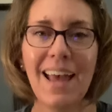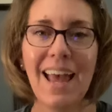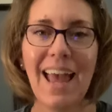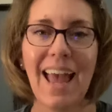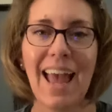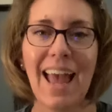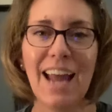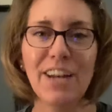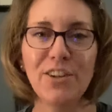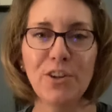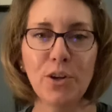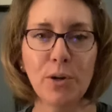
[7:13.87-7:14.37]

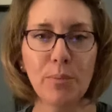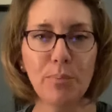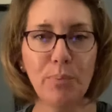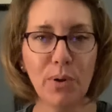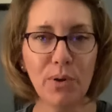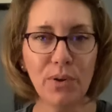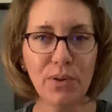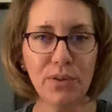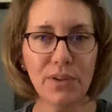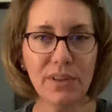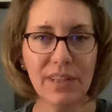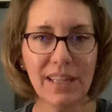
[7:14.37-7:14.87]
And you're
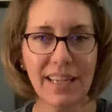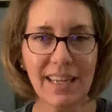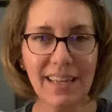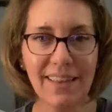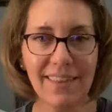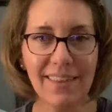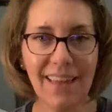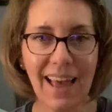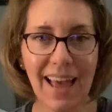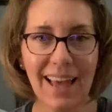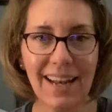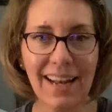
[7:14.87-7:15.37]
pulling
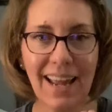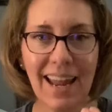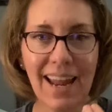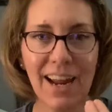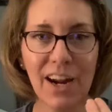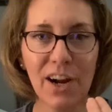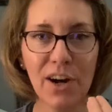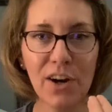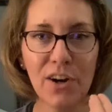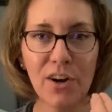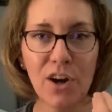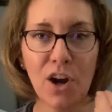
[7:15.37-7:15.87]
that
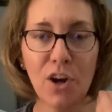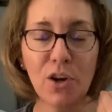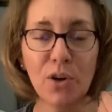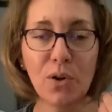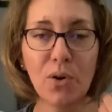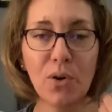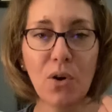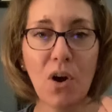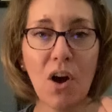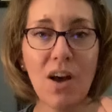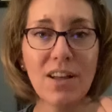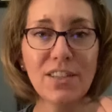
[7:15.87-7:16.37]
air
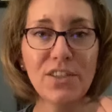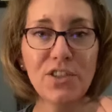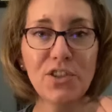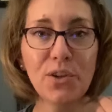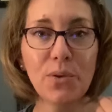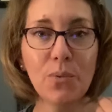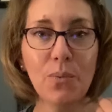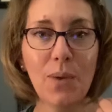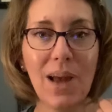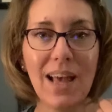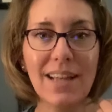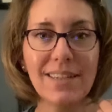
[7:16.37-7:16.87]
across your
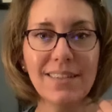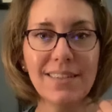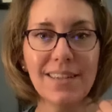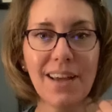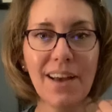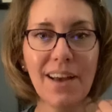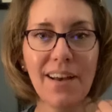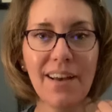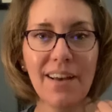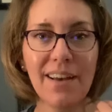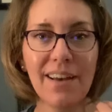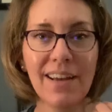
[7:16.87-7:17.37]
wet
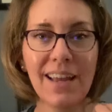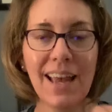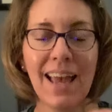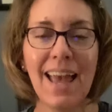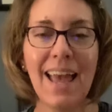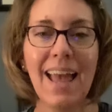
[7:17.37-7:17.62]
tongue,